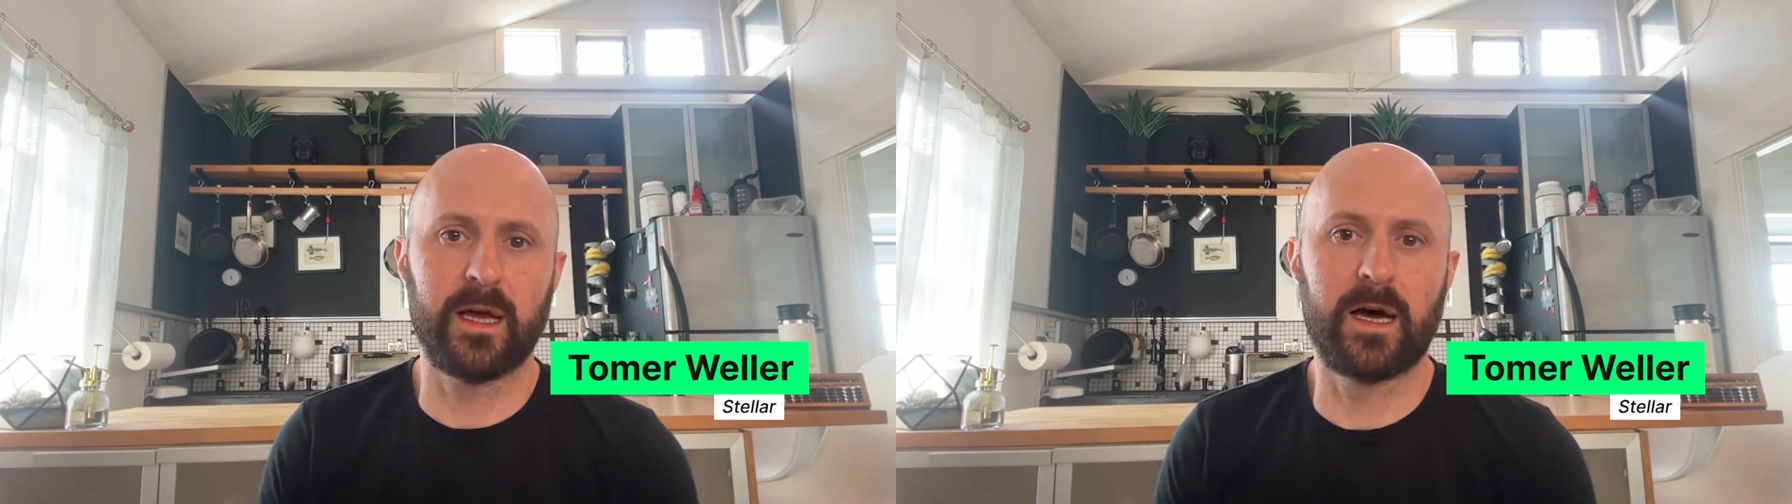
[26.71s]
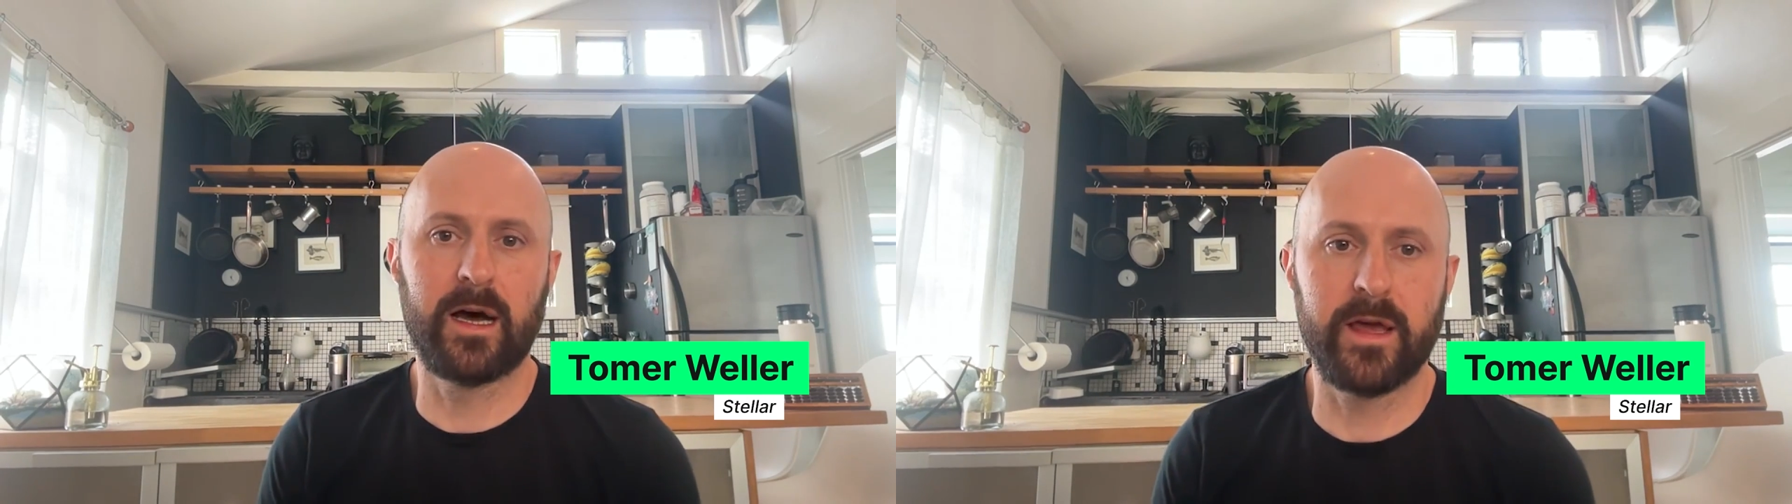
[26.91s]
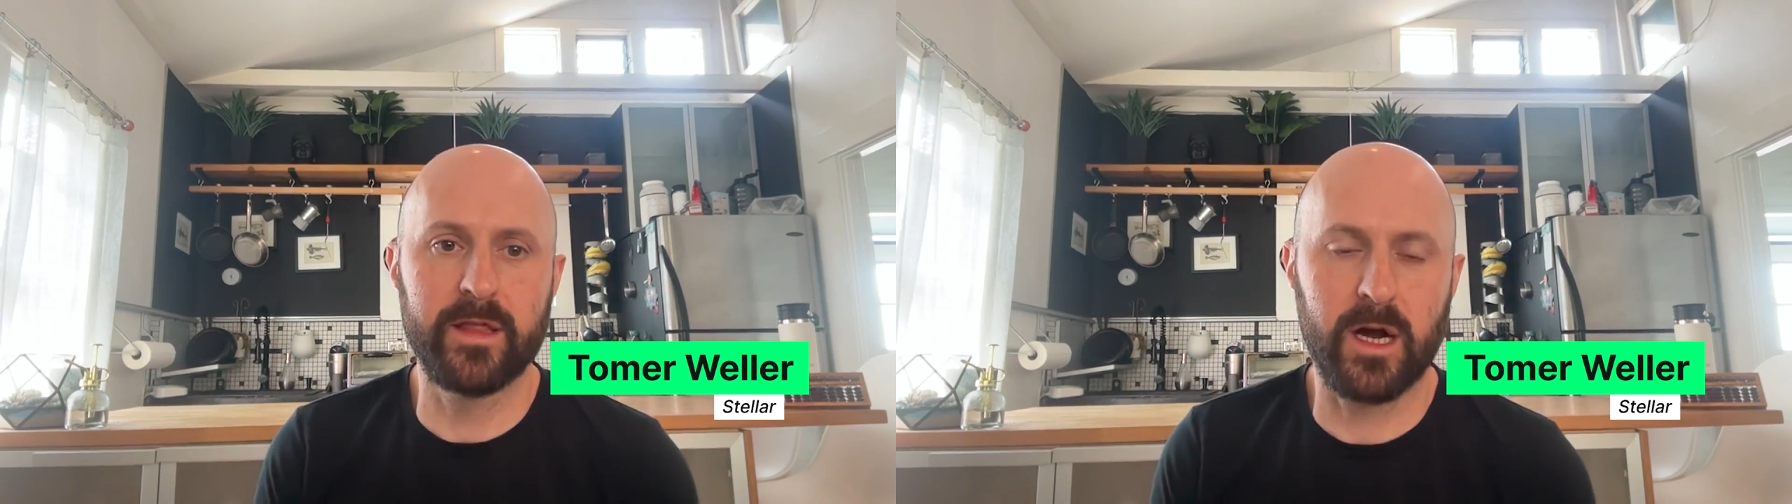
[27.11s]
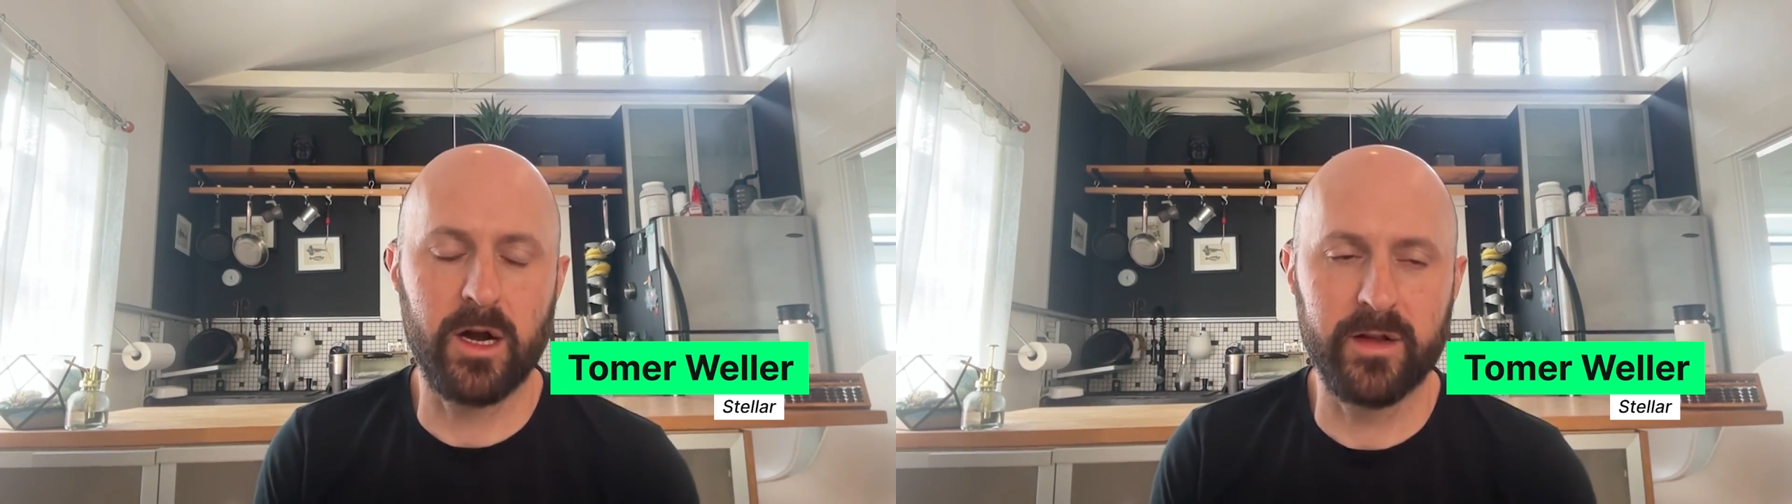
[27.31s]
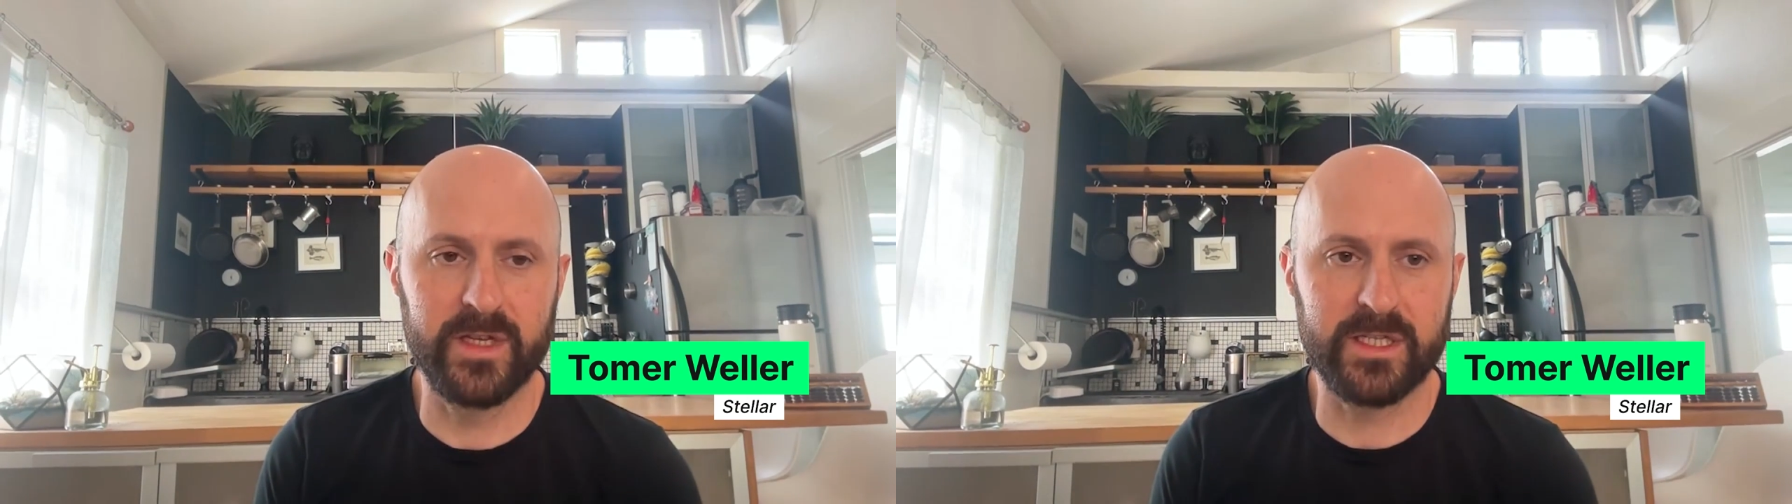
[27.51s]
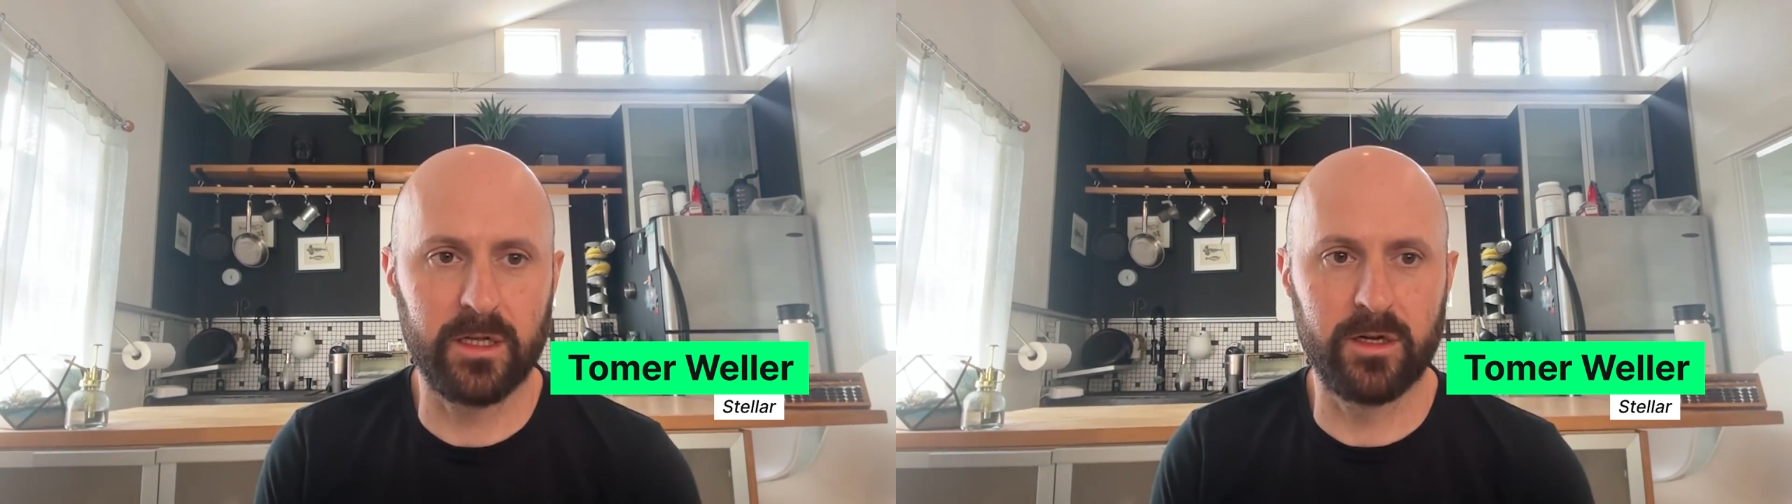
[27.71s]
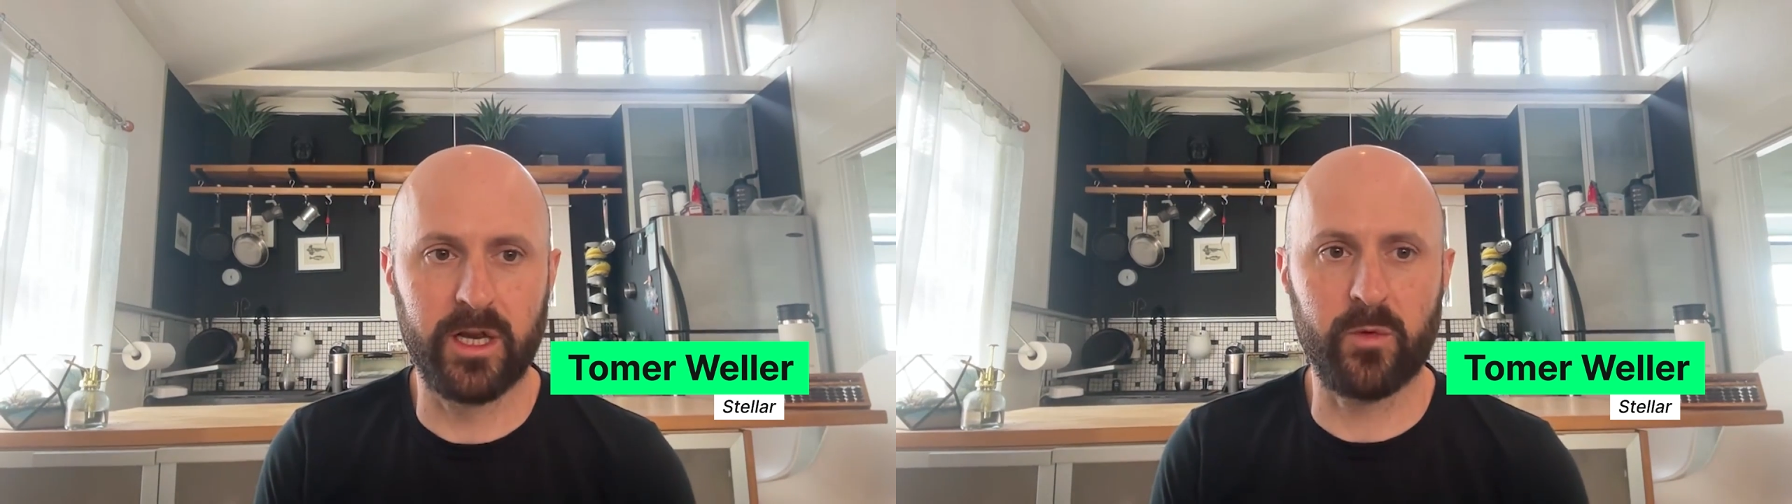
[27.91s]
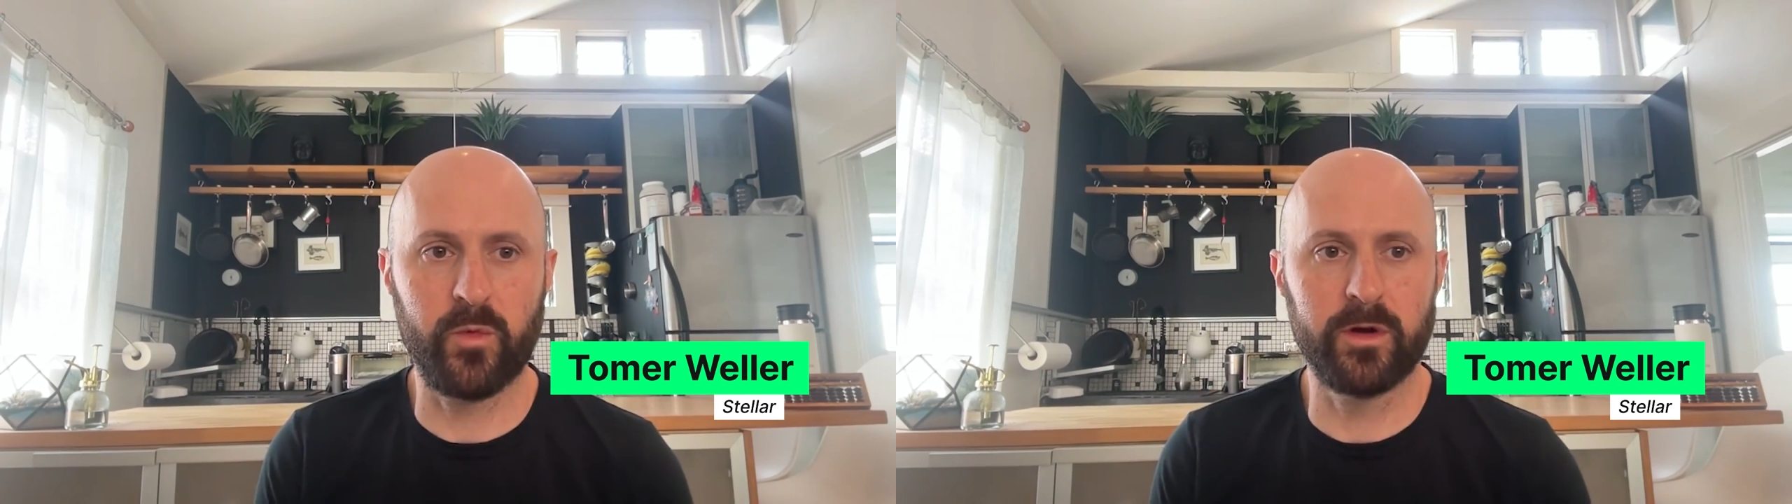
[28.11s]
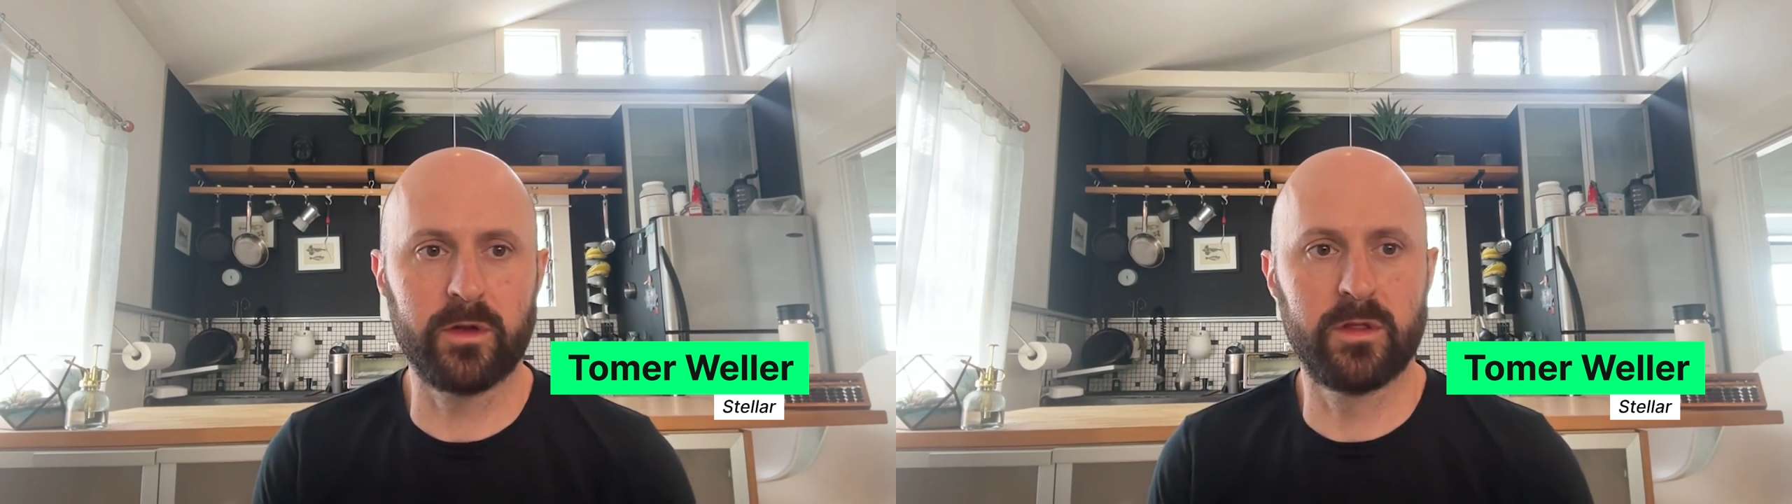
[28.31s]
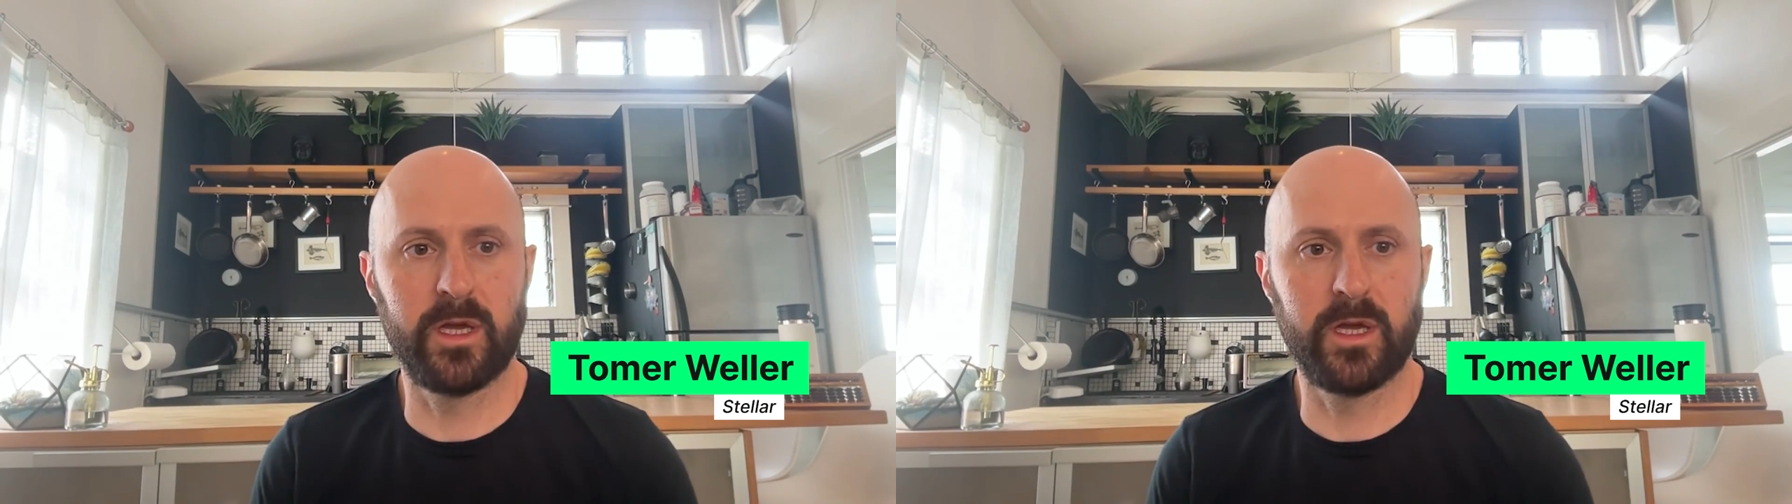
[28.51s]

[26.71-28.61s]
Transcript: uh, in the heart of the stellar network,